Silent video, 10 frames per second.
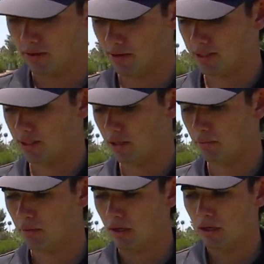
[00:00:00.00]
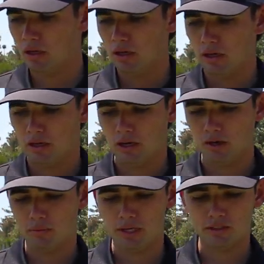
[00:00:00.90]
than the Sim,
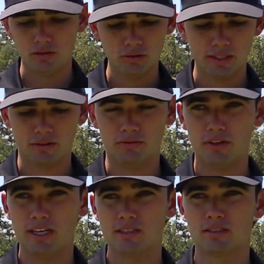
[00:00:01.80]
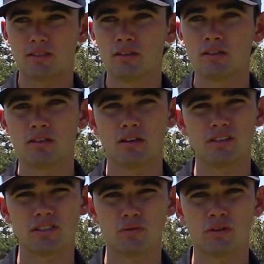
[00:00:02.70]
uh, but I do like the face on
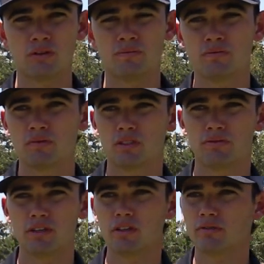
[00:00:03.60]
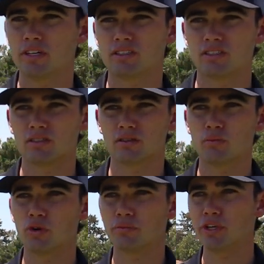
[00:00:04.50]
this one. The feel of it, it's just a little
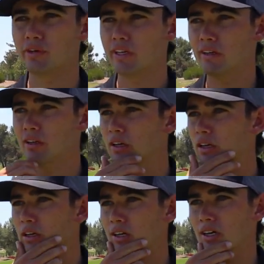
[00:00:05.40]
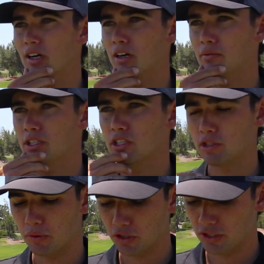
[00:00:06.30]
more muted. Um, the
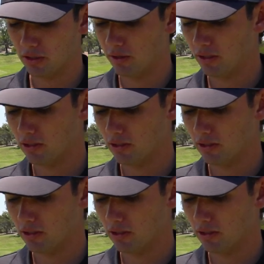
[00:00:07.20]
dispersion on